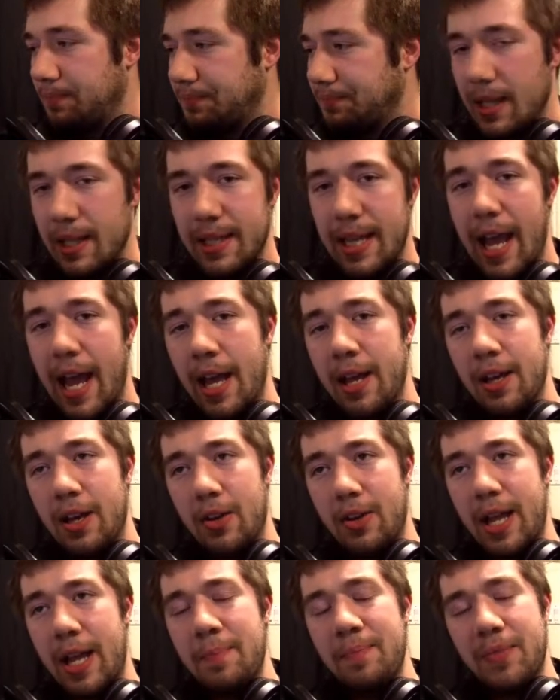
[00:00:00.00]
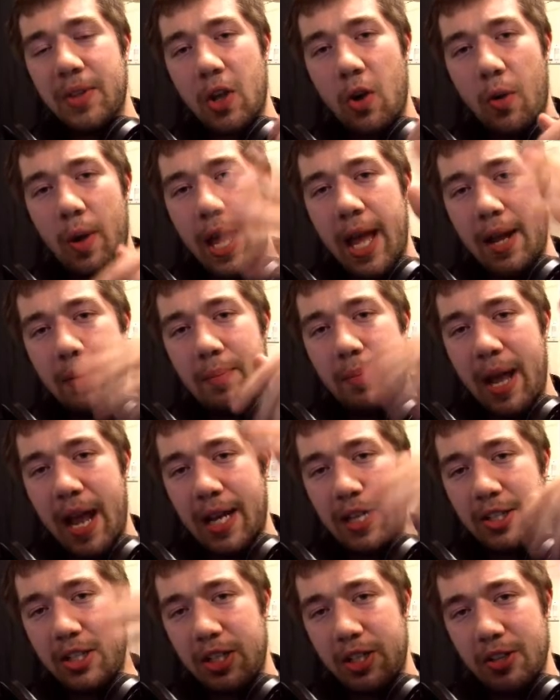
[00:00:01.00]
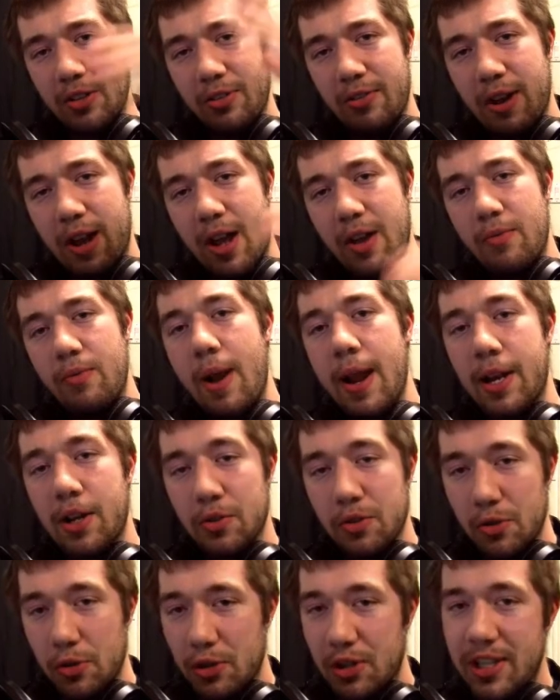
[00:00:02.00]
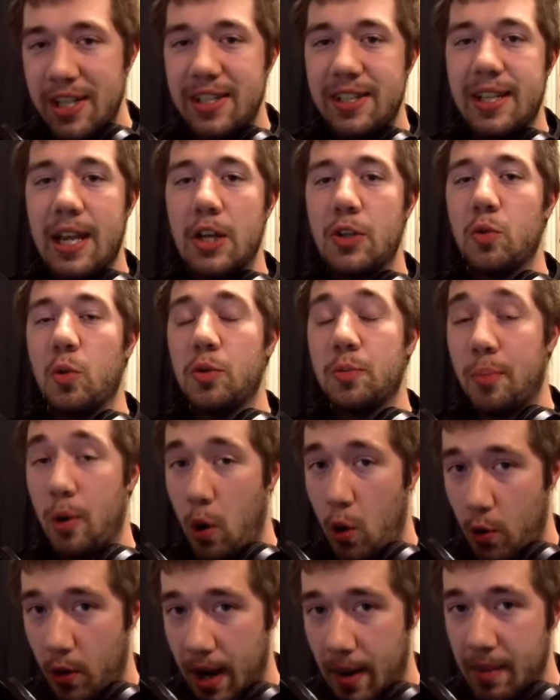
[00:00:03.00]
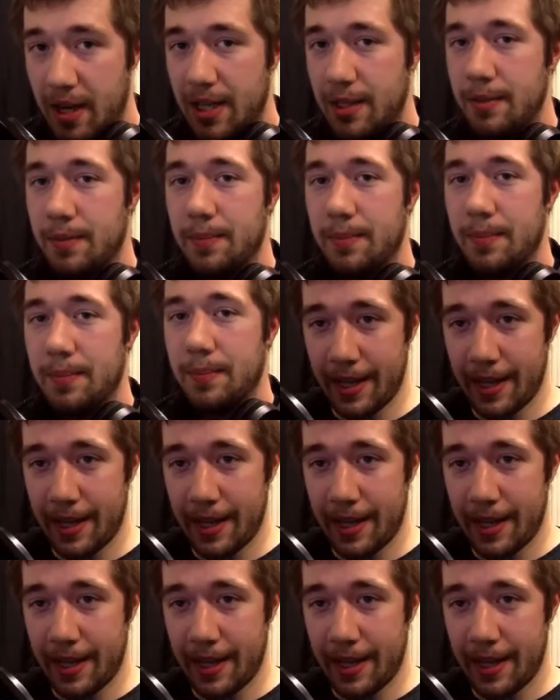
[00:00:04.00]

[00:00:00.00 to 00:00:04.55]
yeah, okay, go ahead back to your regularly scheduled programming.